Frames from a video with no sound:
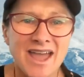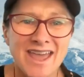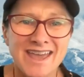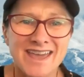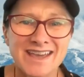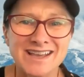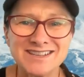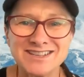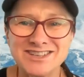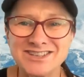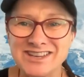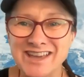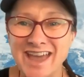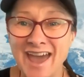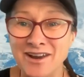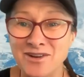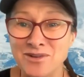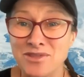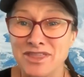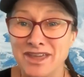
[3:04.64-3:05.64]
in
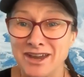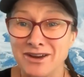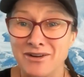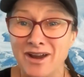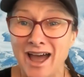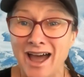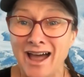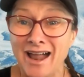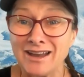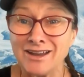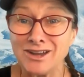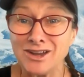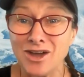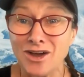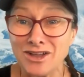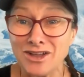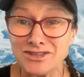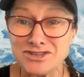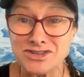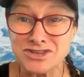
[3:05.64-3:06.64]
Seattle, there are
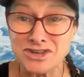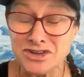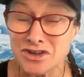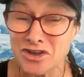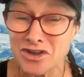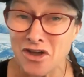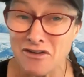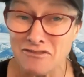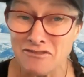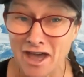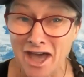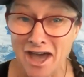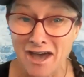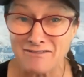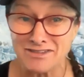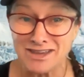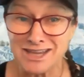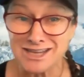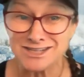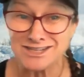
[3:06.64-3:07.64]
lots of
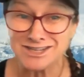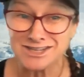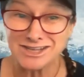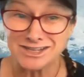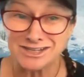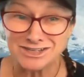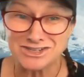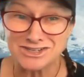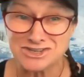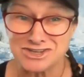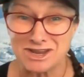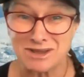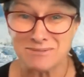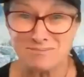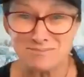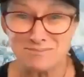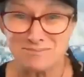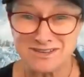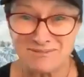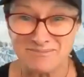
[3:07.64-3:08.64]
RV
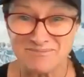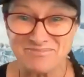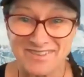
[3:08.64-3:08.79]
dealerships.